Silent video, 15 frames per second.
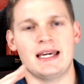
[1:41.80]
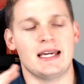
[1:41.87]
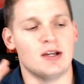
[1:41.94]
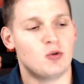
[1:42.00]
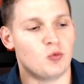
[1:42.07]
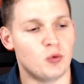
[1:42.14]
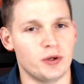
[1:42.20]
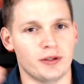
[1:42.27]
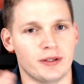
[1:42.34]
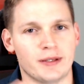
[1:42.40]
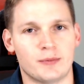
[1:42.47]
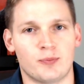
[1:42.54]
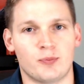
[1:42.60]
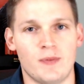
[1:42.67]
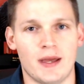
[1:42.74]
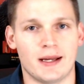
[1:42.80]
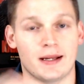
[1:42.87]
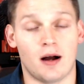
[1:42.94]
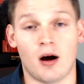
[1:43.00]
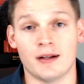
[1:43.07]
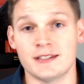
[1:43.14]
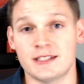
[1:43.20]
Really,
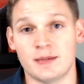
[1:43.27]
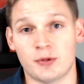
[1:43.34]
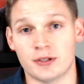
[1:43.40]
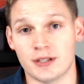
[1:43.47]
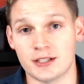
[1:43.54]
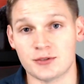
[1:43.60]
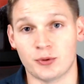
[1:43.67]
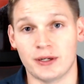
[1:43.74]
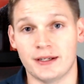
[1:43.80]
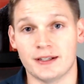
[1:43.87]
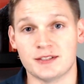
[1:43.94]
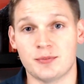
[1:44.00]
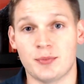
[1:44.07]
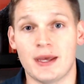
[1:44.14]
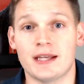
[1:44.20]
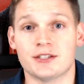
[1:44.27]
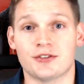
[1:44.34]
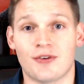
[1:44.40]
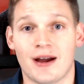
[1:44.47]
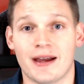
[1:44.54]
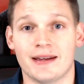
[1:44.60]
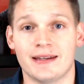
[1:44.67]
Hans Zimmer does what he does best,
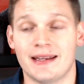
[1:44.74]
right?